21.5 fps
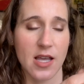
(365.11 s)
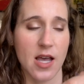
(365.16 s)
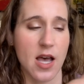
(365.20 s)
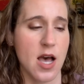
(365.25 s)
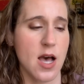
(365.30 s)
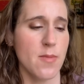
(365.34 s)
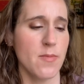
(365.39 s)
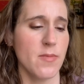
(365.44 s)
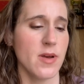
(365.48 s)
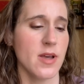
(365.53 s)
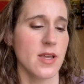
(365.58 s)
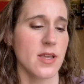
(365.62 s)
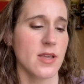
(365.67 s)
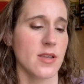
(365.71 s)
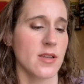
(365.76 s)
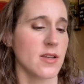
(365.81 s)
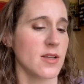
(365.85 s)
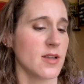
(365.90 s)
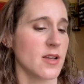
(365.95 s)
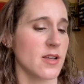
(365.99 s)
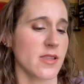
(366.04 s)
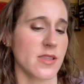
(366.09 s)
Um,
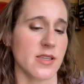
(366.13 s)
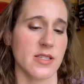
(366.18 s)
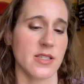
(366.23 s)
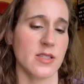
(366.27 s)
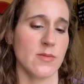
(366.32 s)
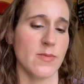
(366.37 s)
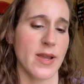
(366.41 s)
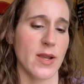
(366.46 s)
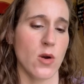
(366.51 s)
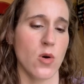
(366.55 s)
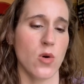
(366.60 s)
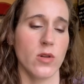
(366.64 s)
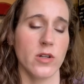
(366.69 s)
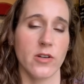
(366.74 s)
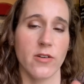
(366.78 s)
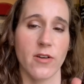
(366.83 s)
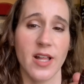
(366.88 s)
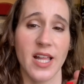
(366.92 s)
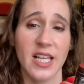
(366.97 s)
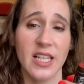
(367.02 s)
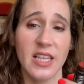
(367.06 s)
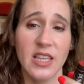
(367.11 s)
this is my Holy
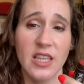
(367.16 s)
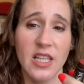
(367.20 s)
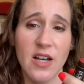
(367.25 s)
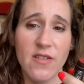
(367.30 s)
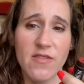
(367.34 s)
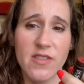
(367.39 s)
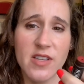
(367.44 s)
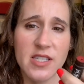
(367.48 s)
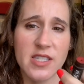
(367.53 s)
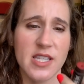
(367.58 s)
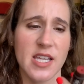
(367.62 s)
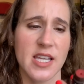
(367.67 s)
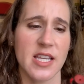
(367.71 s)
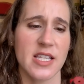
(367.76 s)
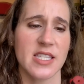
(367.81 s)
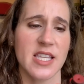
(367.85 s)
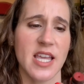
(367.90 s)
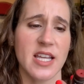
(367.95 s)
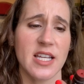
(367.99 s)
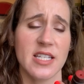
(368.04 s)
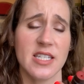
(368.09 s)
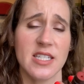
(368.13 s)
I love this thing. It's
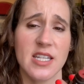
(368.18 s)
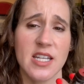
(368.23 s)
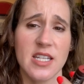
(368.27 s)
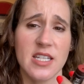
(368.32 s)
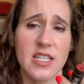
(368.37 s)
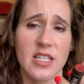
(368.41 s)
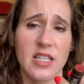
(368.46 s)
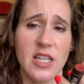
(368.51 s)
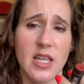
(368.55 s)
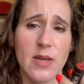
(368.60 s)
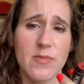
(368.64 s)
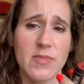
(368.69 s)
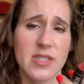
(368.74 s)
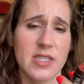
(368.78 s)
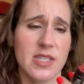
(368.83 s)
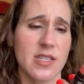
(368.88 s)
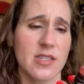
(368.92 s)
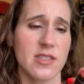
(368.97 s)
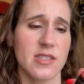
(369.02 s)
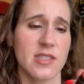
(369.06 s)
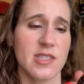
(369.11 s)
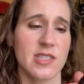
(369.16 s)
like a tinted lips,
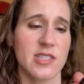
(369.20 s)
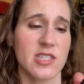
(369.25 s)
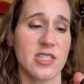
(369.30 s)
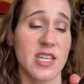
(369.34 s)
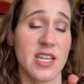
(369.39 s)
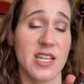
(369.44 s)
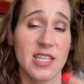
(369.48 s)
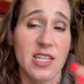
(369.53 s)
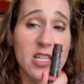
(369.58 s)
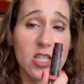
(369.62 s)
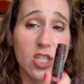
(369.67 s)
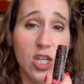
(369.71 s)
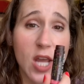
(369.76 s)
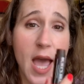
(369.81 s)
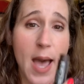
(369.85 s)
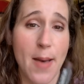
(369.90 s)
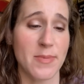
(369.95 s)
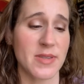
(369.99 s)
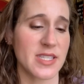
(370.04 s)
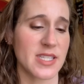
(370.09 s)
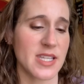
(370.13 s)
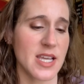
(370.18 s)
tinted
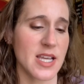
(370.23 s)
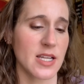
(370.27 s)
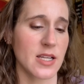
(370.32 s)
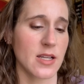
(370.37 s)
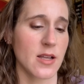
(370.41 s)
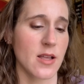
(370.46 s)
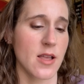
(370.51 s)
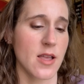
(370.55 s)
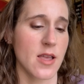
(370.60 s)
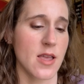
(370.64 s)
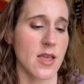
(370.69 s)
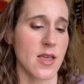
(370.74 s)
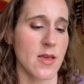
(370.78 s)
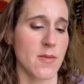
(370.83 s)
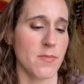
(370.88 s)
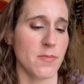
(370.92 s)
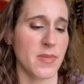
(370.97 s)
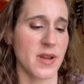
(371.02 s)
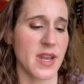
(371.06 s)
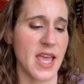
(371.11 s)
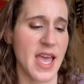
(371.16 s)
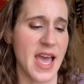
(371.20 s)
chapstick,
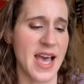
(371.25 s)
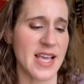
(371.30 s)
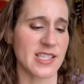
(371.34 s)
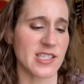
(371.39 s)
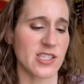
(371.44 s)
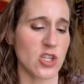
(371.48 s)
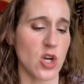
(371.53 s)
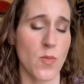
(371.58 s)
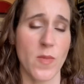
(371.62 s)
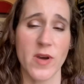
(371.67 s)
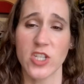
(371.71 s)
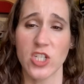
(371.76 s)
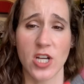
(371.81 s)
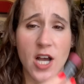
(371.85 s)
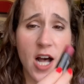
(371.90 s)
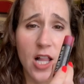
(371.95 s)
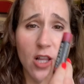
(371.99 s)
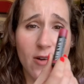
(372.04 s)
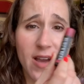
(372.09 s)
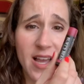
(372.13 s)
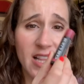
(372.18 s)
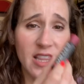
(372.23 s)
but it has so much
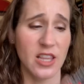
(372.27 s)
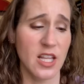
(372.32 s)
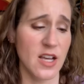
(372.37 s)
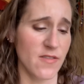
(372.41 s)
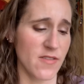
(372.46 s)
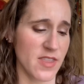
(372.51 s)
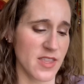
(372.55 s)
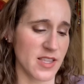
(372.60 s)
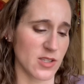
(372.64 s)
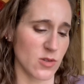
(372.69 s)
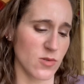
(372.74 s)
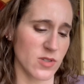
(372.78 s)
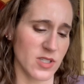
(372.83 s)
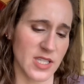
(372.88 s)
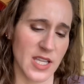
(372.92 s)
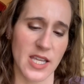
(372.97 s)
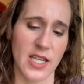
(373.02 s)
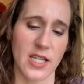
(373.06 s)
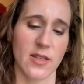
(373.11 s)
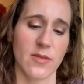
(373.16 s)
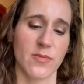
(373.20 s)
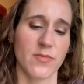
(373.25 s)
color. I love And this one's
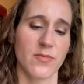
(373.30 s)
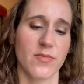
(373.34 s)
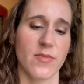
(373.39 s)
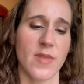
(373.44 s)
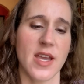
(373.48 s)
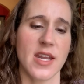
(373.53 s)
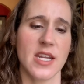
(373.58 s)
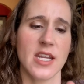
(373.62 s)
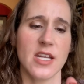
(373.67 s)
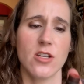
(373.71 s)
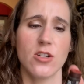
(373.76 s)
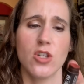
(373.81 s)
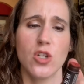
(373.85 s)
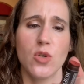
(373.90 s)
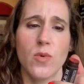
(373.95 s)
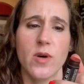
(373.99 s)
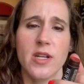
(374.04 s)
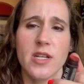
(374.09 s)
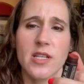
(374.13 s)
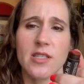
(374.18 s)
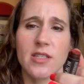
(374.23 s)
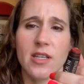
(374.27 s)
like, I need a new
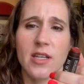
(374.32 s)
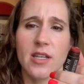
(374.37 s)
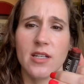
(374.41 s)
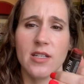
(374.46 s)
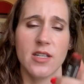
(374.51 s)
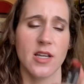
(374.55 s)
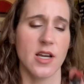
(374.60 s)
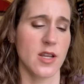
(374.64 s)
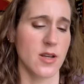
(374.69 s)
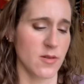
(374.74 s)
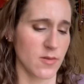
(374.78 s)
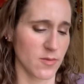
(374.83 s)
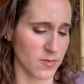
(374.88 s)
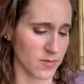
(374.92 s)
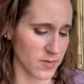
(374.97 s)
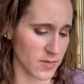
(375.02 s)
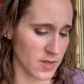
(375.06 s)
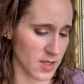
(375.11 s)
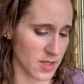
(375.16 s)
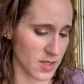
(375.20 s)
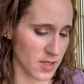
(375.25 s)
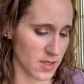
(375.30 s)
one. It's like done.
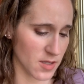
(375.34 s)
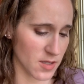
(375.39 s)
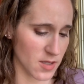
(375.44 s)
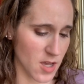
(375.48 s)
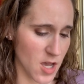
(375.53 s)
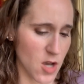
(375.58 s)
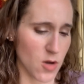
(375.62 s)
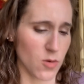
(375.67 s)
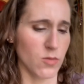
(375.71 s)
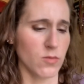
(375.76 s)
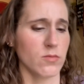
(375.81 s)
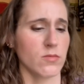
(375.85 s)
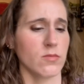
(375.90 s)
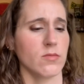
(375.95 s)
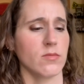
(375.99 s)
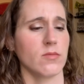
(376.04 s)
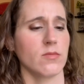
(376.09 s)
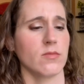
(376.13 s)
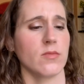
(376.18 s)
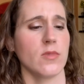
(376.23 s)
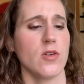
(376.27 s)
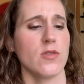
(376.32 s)
Oh,
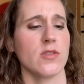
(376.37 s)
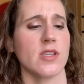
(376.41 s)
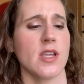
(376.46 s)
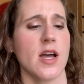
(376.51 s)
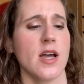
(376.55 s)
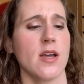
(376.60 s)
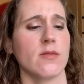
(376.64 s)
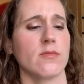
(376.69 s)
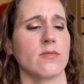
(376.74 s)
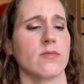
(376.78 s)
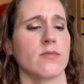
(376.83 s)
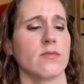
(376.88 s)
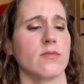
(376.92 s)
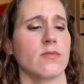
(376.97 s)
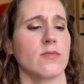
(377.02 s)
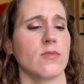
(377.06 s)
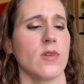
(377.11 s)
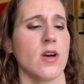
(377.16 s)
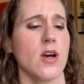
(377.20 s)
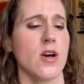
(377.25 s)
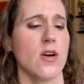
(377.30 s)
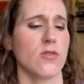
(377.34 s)
no, it's not.
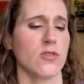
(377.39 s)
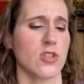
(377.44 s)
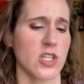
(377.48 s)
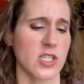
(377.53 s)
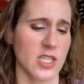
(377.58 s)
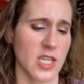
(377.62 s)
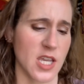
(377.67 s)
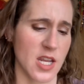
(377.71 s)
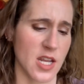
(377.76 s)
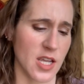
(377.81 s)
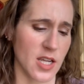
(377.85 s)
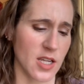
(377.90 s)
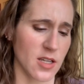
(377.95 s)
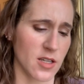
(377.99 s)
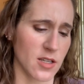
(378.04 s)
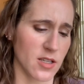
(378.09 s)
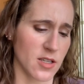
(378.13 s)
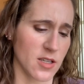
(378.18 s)
Oh, just kidding.